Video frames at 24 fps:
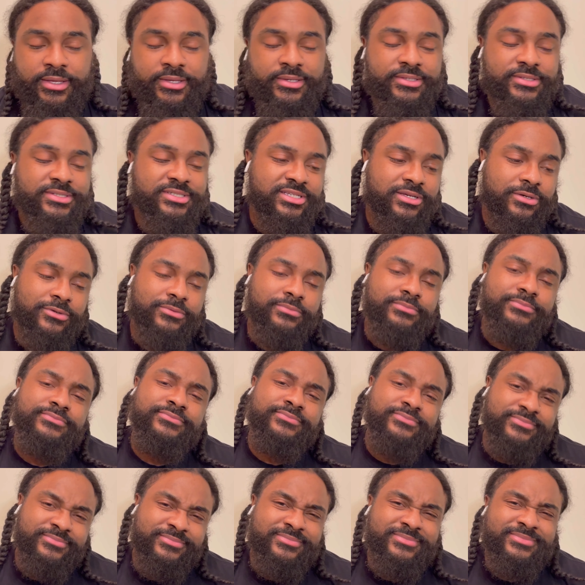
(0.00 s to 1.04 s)
So
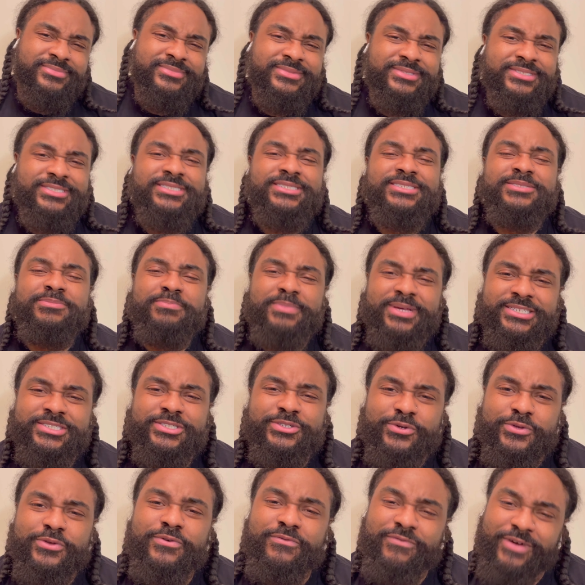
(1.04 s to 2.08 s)
just make sure
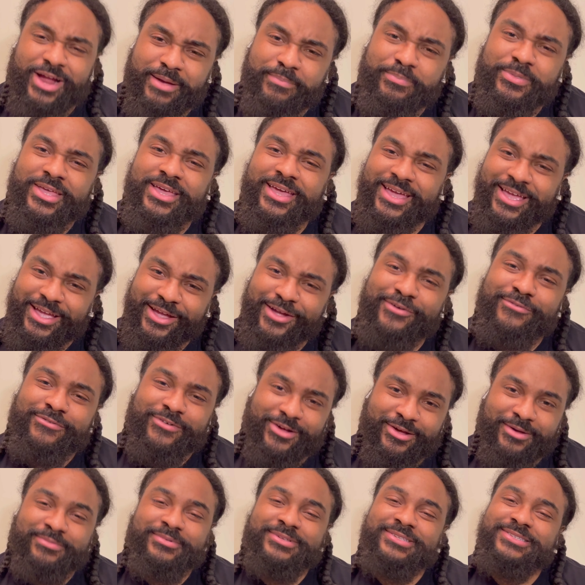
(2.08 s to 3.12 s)
you wrap your hair
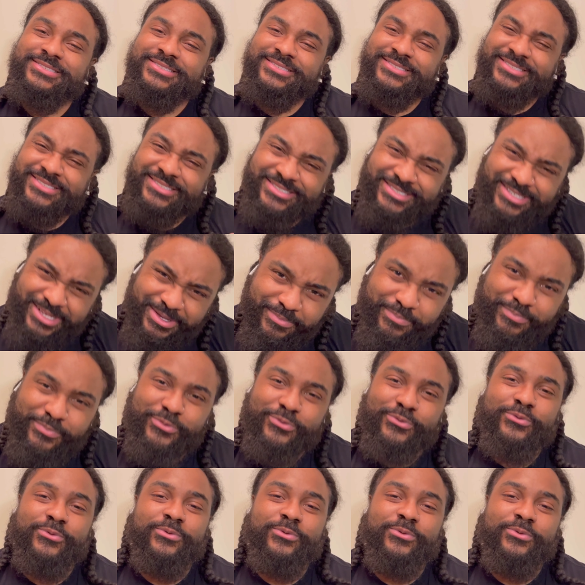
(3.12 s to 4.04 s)
up. Simple.